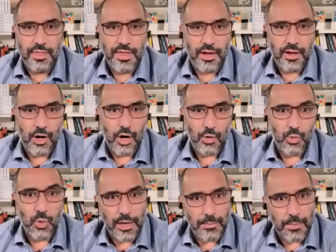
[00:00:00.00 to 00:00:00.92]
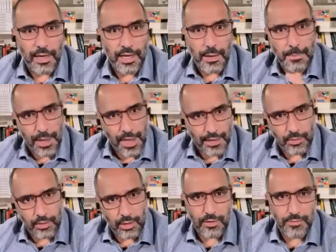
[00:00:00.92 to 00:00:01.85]
that are read by a
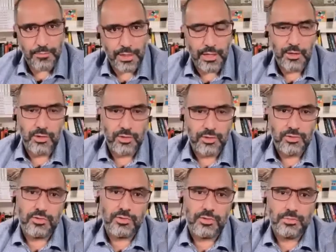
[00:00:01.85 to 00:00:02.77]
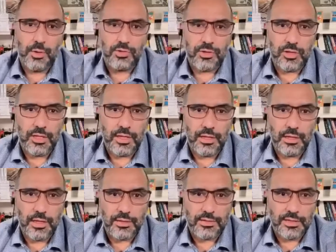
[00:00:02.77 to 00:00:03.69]
panel of peers,
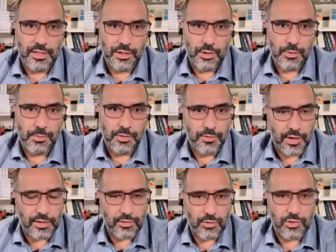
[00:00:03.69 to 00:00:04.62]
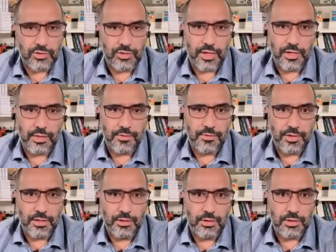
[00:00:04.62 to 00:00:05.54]
mostly senior professors in the
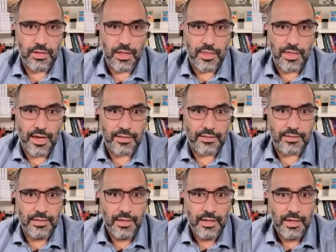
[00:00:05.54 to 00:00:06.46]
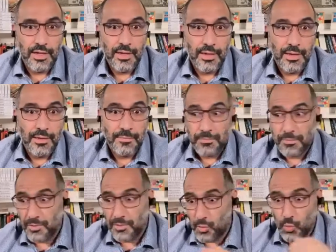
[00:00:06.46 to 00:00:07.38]
field, that
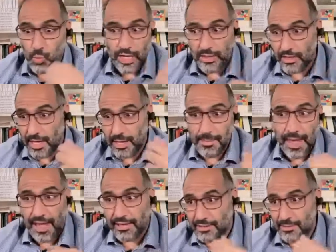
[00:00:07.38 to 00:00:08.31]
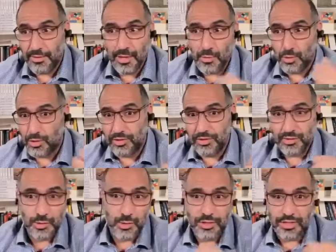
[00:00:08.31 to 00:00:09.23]
read them as if they were
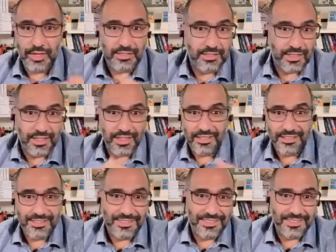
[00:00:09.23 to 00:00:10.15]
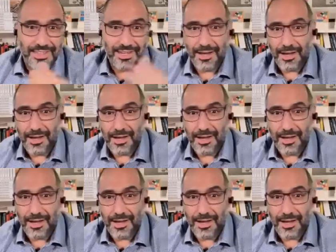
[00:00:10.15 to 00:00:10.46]
student essays